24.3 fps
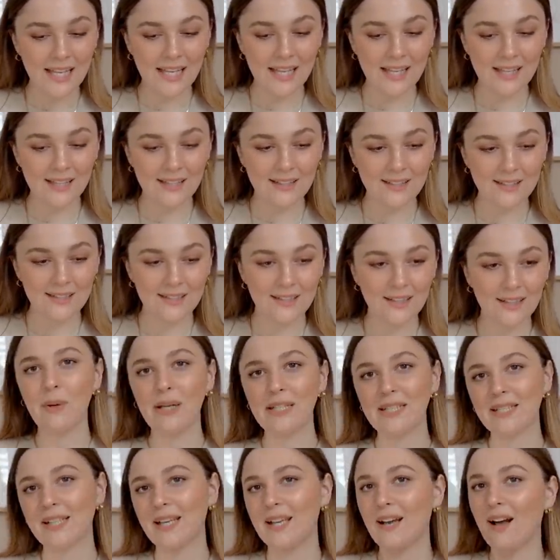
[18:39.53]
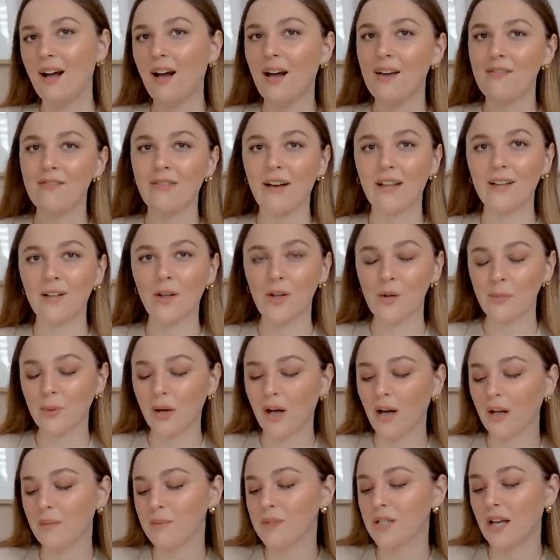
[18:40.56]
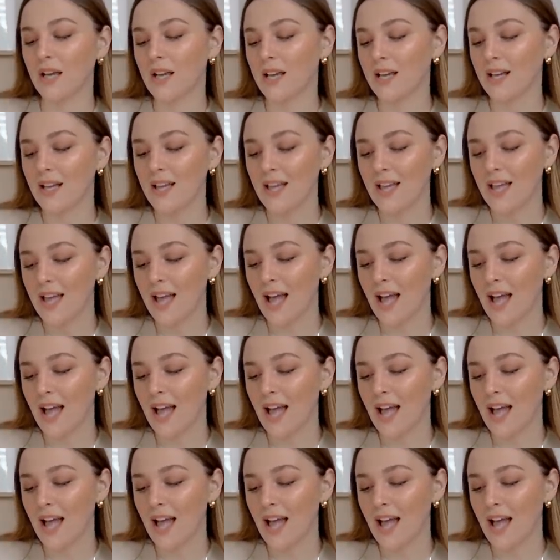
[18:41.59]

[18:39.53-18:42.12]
is basically a high fat, low carb diet.